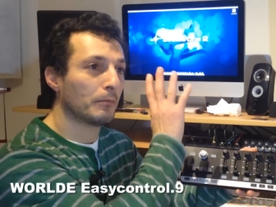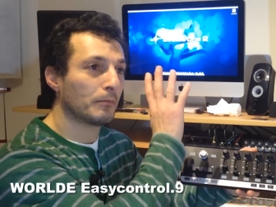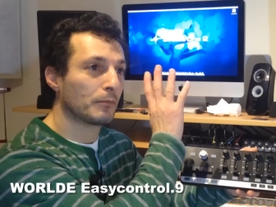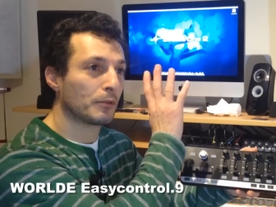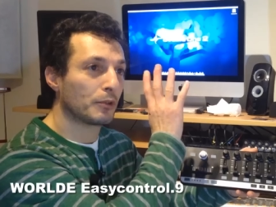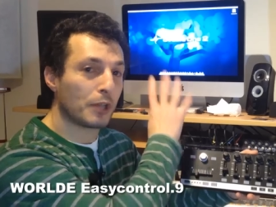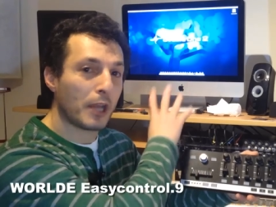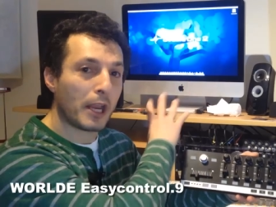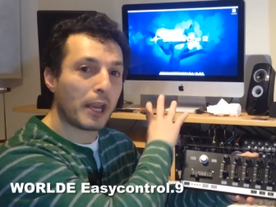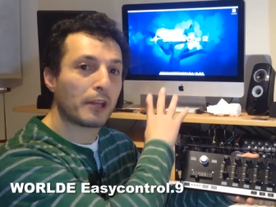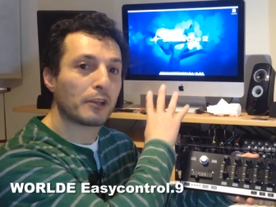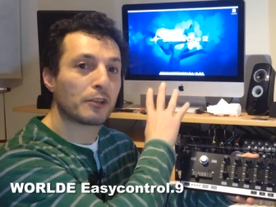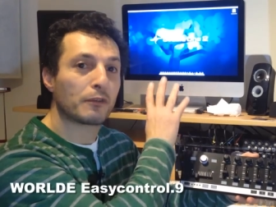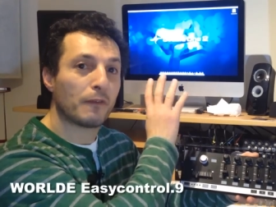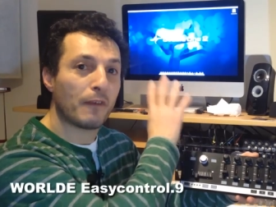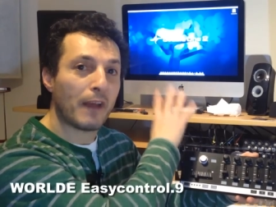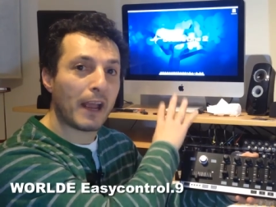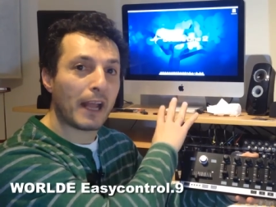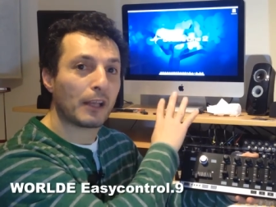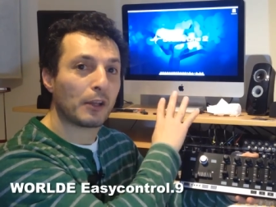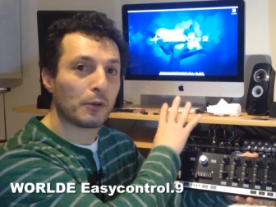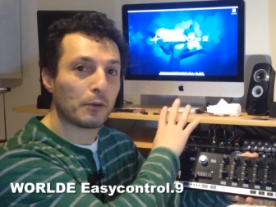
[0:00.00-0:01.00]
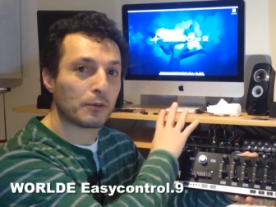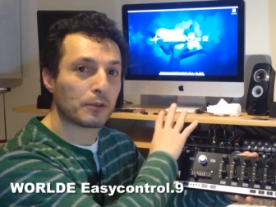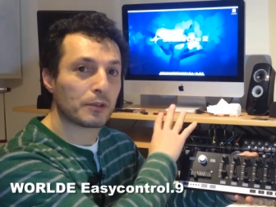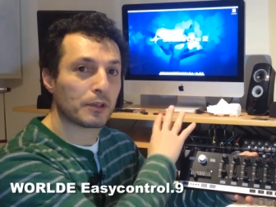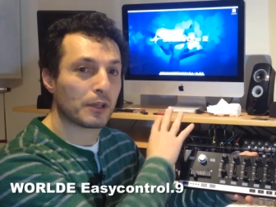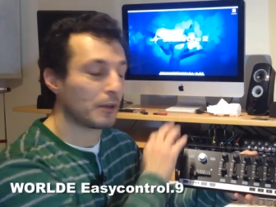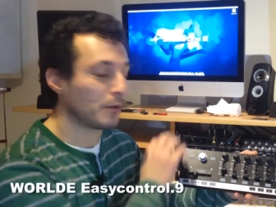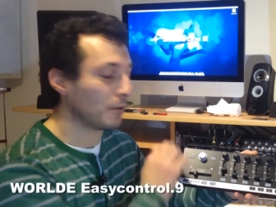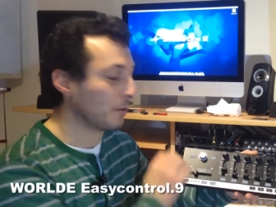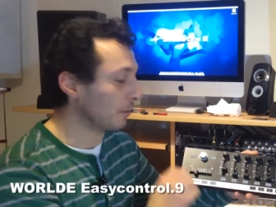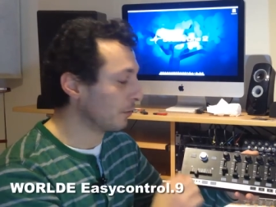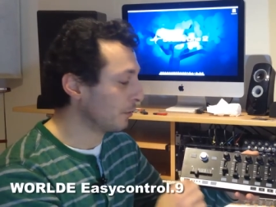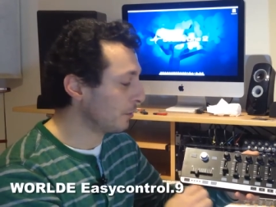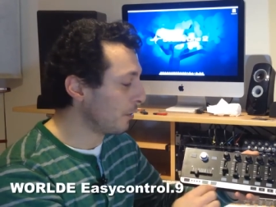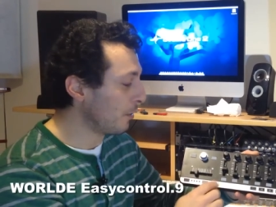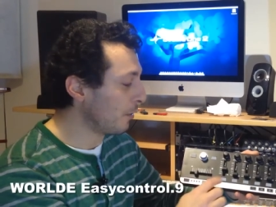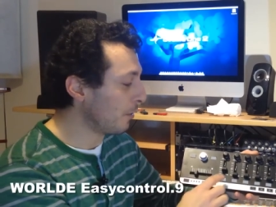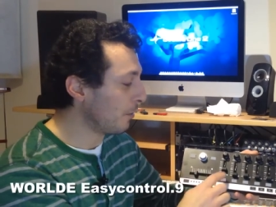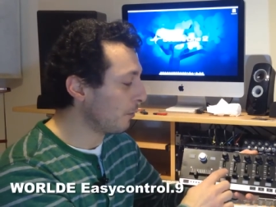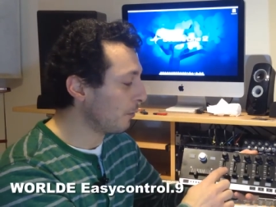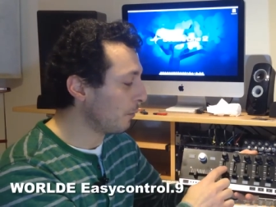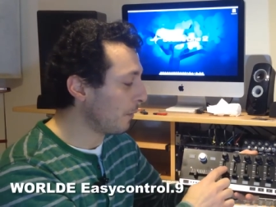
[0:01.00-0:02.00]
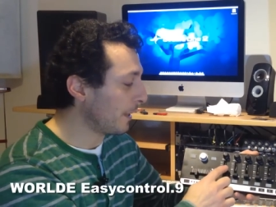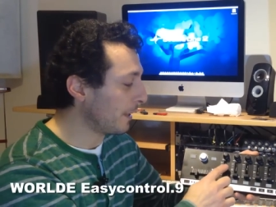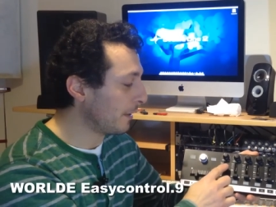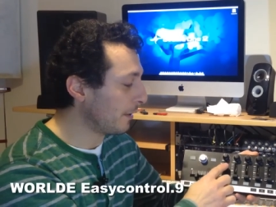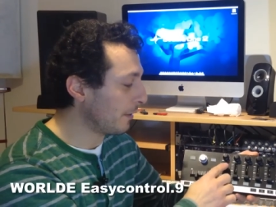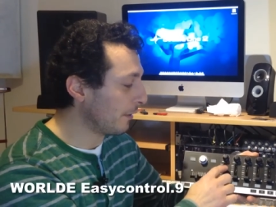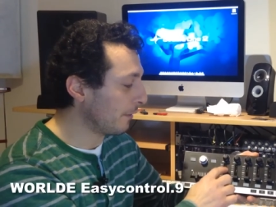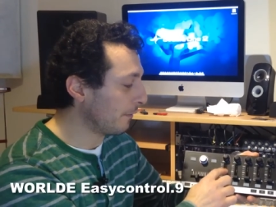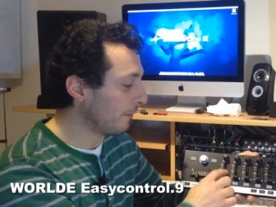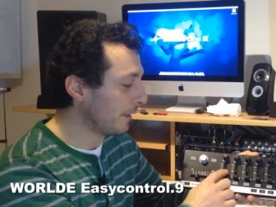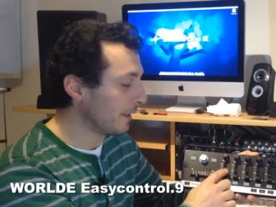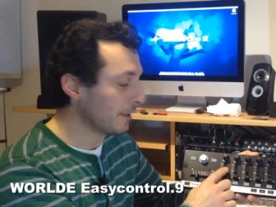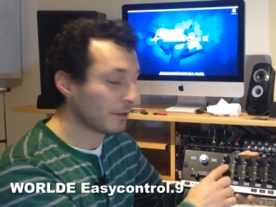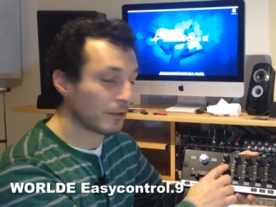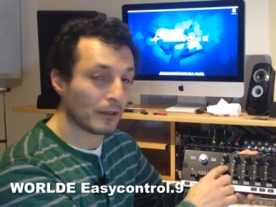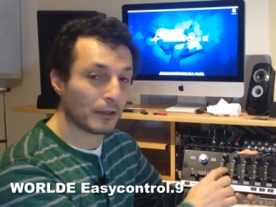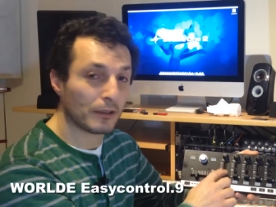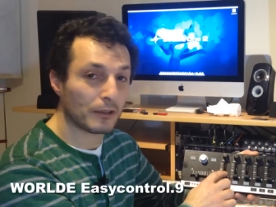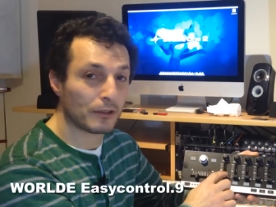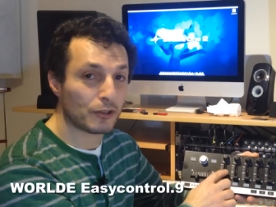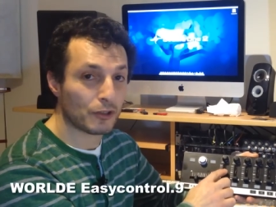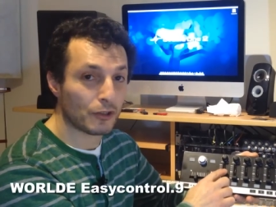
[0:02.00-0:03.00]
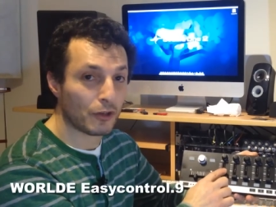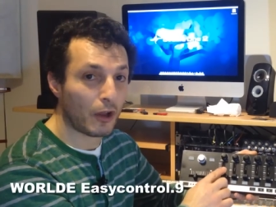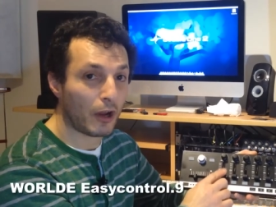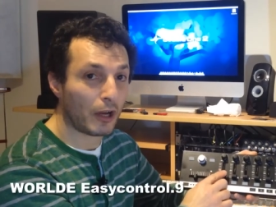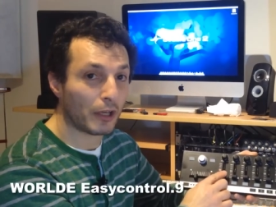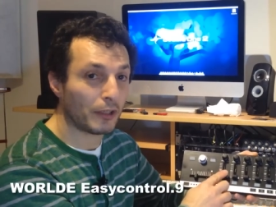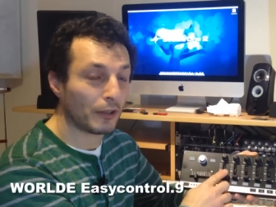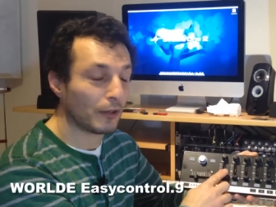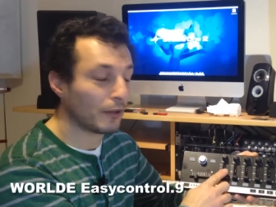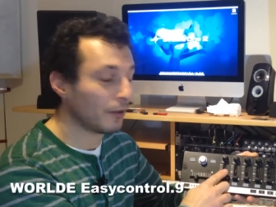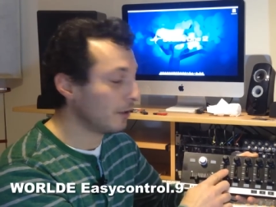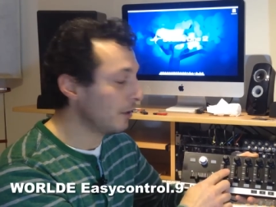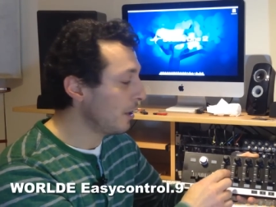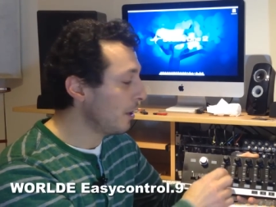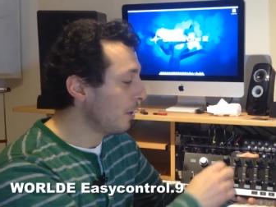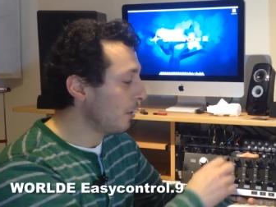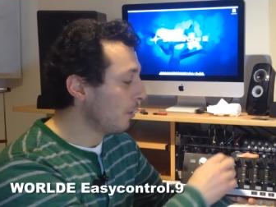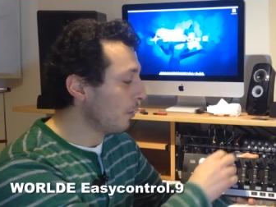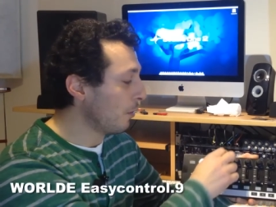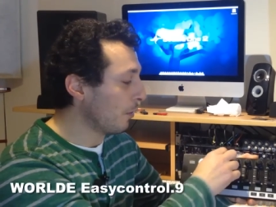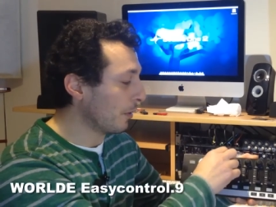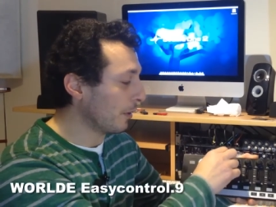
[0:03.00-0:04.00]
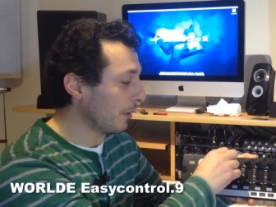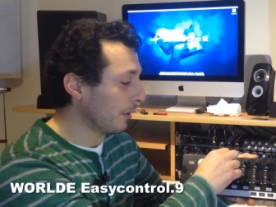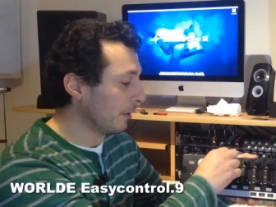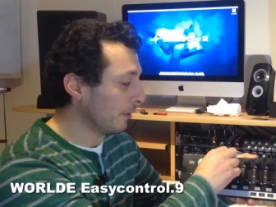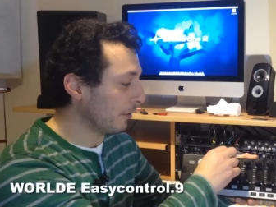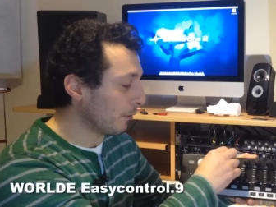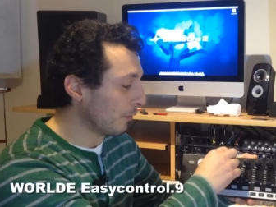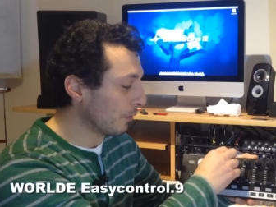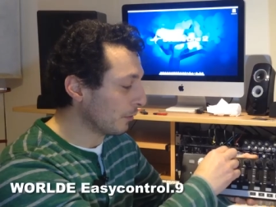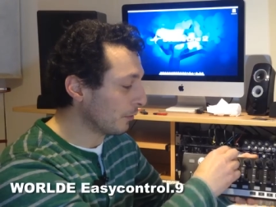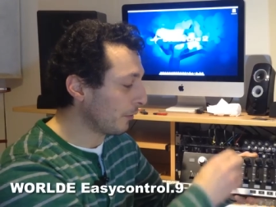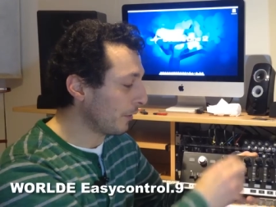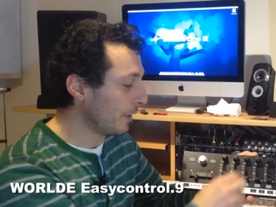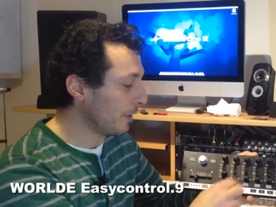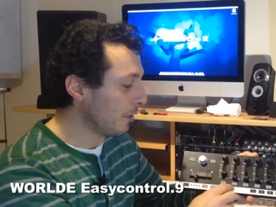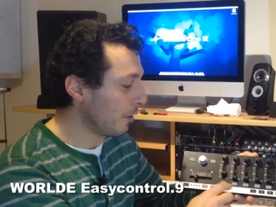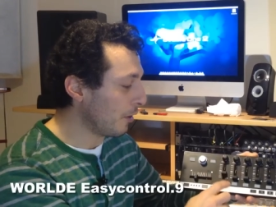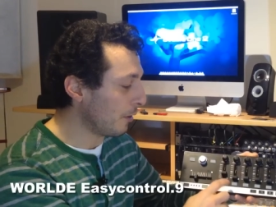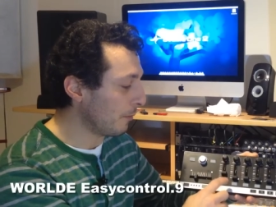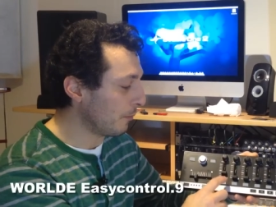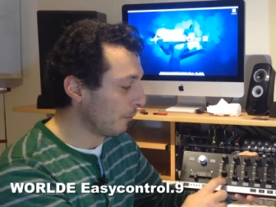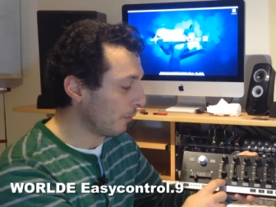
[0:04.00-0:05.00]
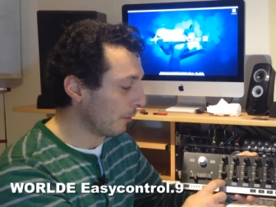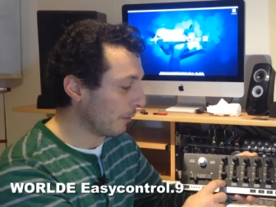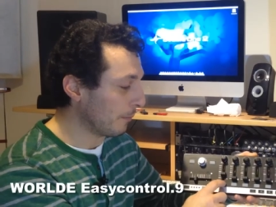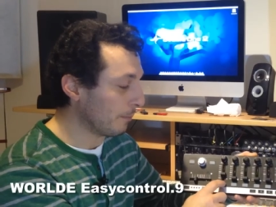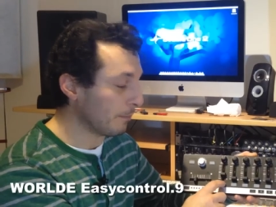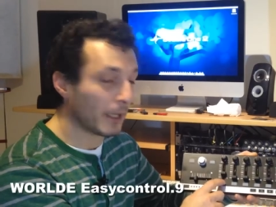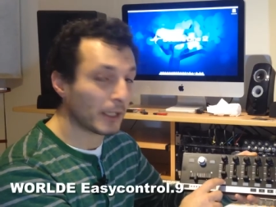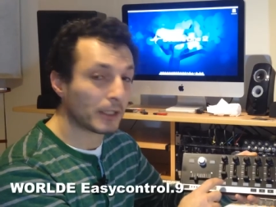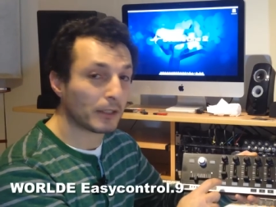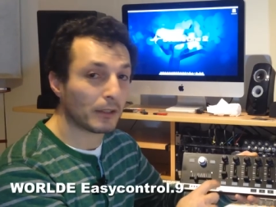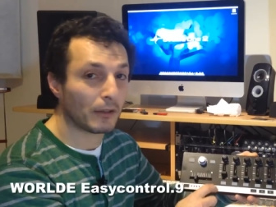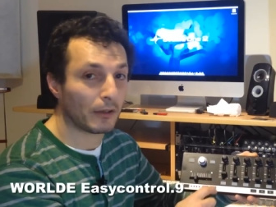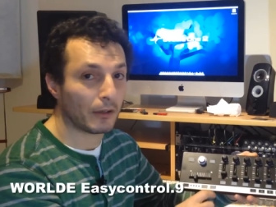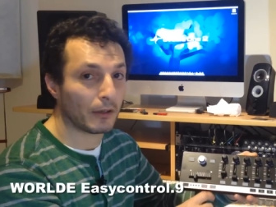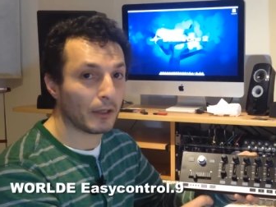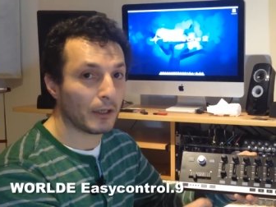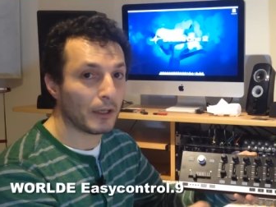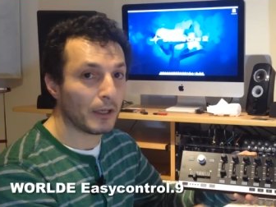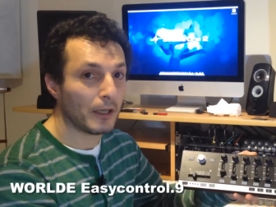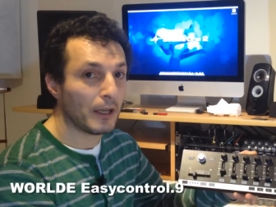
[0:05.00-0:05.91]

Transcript: change values in your DAW, whether if it's a slider or a rotary knob or a button,